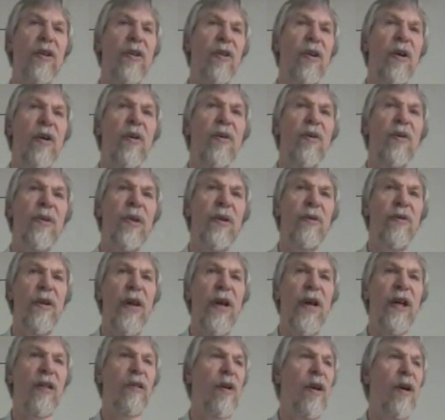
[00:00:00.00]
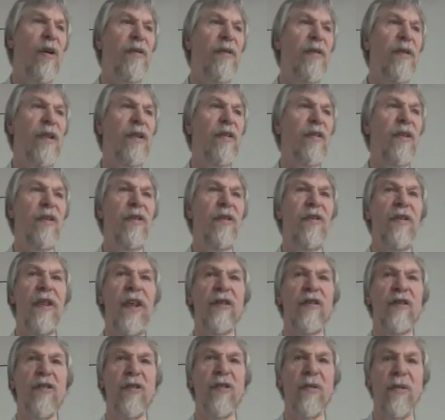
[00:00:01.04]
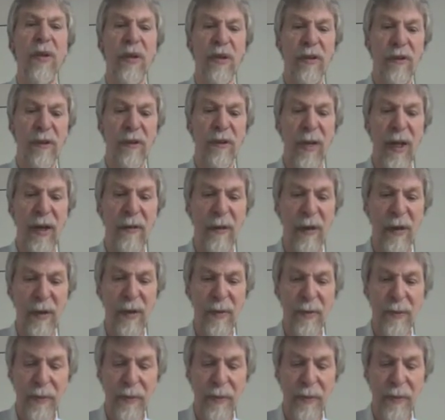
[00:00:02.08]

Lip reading: no effect of the transaction whatsoever.